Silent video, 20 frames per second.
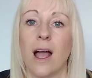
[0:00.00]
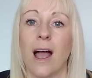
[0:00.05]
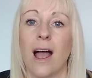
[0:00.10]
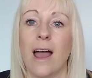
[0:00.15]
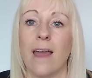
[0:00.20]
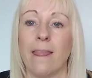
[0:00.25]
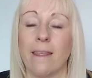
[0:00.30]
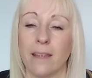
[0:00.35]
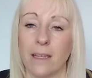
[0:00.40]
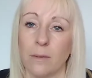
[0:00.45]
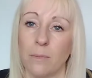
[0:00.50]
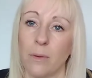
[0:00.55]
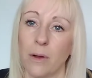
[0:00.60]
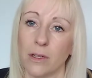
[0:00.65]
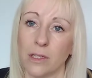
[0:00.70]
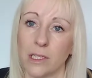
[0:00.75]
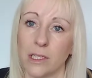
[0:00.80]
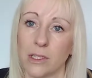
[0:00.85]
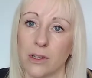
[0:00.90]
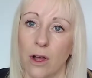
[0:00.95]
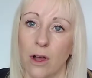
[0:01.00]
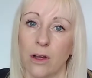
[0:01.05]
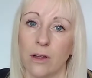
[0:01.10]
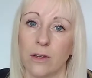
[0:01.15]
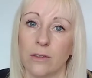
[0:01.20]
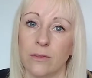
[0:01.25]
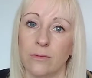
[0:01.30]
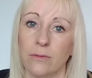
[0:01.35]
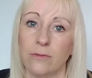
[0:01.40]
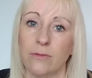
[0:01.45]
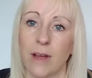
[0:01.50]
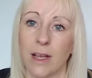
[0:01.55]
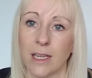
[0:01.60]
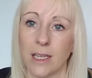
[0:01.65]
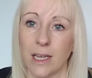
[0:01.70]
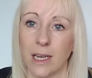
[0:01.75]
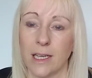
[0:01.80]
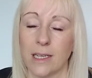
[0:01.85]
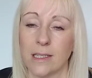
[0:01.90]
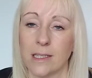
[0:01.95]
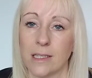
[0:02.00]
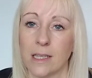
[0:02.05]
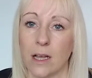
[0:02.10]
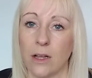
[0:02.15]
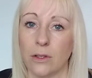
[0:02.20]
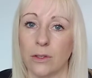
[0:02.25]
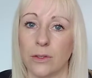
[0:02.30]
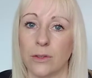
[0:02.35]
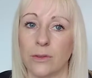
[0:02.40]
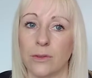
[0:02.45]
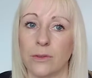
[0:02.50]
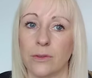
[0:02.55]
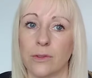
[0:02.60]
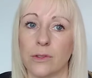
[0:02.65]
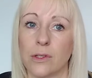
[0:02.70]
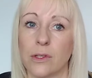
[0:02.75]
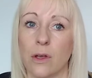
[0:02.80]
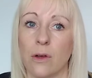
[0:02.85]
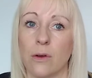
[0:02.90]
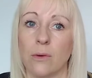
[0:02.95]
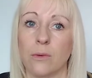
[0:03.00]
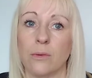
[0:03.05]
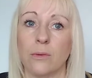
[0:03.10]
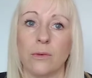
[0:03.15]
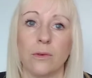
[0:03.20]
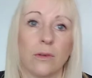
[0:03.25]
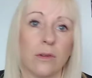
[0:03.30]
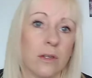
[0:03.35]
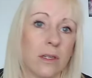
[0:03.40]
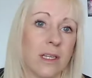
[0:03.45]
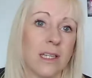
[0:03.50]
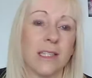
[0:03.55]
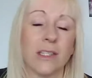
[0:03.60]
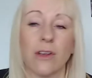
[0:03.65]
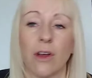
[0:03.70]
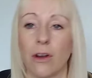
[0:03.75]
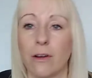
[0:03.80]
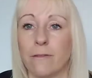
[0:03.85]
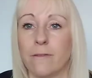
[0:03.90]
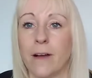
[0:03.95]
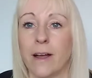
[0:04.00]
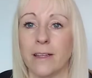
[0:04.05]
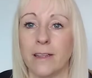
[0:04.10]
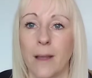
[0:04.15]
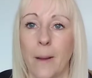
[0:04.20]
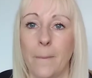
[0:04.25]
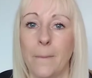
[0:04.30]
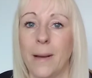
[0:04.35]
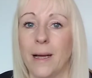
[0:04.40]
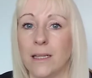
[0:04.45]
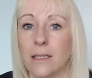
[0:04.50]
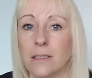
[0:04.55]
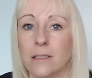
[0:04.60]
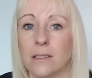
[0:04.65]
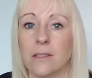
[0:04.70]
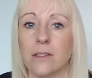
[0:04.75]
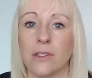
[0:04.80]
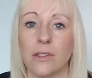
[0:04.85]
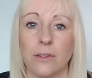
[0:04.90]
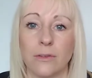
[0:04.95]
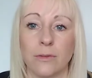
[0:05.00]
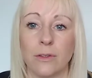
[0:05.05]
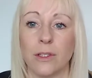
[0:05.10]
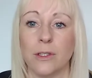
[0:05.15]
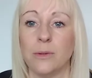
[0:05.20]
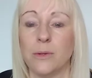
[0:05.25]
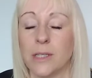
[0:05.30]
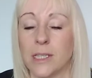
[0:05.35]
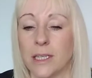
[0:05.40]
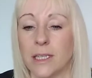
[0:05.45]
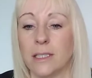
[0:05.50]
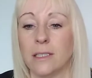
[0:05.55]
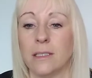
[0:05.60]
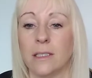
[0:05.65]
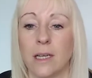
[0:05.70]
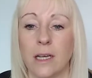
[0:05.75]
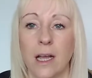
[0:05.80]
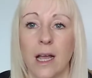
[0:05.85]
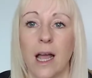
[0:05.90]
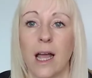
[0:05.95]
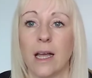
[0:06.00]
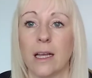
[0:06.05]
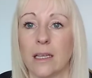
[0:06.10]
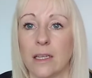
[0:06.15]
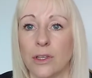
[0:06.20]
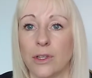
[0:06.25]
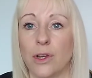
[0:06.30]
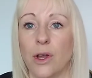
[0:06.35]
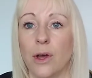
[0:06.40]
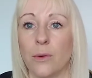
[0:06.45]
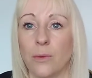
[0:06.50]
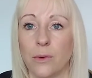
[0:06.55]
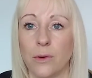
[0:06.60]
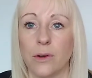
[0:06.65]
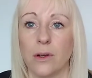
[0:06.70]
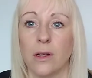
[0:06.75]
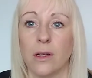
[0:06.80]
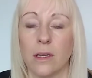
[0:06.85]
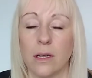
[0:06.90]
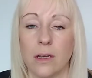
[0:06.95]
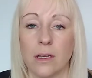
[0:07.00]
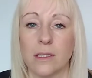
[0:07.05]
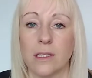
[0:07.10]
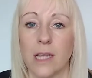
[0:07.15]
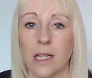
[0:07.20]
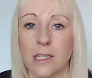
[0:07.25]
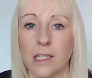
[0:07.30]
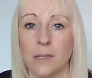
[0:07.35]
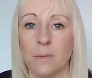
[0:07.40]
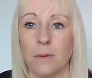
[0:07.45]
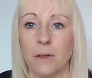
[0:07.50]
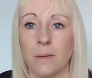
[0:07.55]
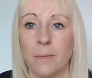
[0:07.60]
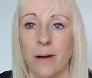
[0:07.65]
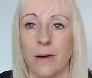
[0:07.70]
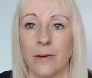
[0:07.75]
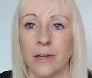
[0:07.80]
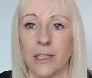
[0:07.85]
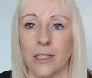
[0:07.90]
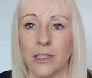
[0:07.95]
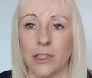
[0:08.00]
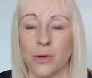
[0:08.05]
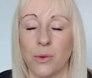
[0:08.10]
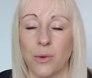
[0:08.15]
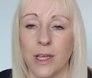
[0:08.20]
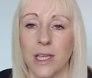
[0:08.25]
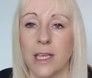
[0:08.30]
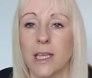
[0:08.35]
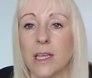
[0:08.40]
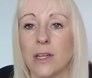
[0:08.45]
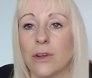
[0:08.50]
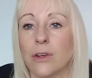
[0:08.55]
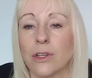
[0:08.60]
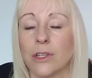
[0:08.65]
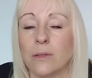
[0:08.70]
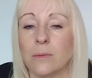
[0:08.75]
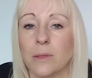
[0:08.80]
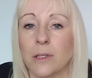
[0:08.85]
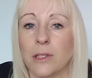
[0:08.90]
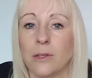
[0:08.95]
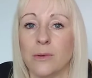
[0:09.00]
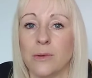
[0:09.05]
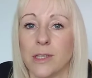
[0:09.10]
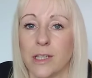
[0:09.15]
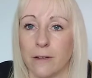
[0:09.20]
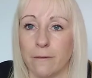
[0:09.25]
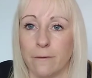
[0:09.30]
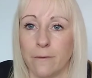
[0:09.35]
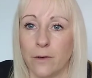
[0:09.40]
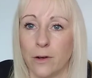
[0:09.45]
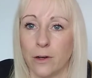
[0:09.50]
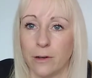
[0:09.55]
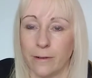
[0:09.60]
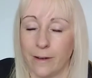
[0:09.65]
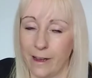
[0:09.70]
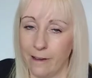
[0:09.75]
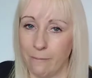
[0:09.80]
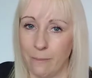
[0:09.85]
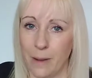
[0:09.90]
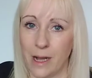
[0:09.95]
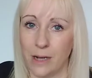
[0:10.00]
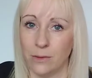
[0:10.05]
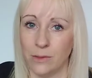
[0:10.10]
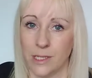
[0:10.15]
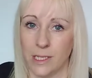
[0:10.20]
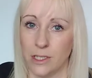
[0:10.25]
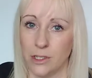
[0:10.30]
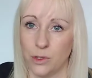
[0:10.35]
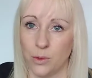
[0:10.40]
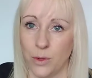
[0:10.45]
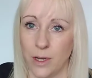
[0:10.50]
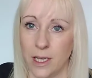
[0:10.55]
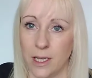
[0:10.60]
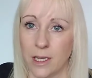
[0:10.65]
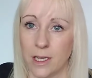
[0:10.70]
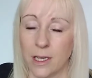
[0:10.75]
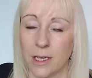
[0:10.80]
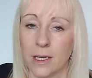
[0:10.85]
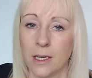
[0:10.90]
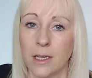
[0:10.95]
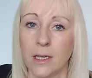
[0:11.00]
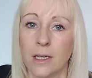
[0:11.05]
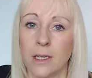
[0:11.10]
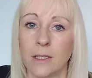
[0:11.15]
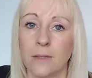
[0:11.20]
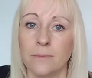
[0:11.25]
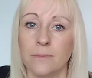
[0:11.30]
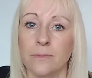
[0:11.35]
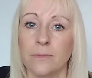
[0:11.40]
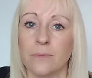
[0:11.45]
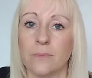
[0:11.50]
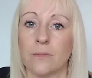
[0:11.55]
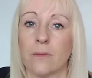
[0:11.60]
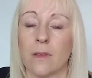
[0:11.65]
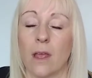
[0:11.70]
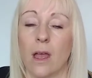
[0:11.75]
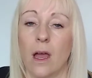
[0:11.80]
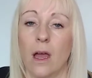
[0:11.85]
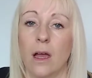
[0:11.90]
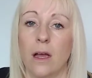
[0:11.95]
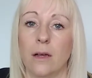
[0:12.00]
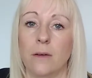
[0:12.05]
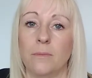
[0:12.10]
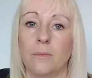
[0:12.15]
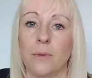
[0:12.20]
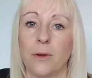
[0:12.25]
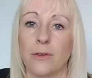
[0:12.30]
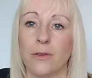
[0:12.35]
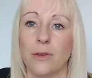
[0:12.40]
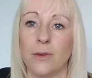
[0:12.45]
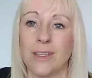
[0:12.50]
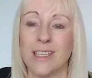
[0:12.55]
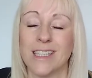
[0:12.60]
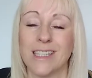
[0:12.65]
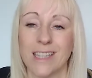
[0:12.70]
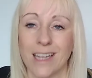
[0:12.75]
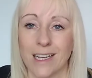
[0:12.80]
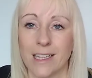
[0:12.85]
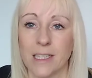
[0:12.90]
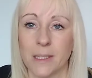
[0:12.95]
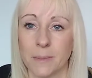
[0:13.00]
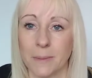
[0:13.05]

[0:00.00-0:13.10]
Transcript: And then your body's got to regulate itself. So it's got to find that balance of losing, you know, a sensible amount each week. You're not going to be losing 4 or 5 pounds each week, but if you stick to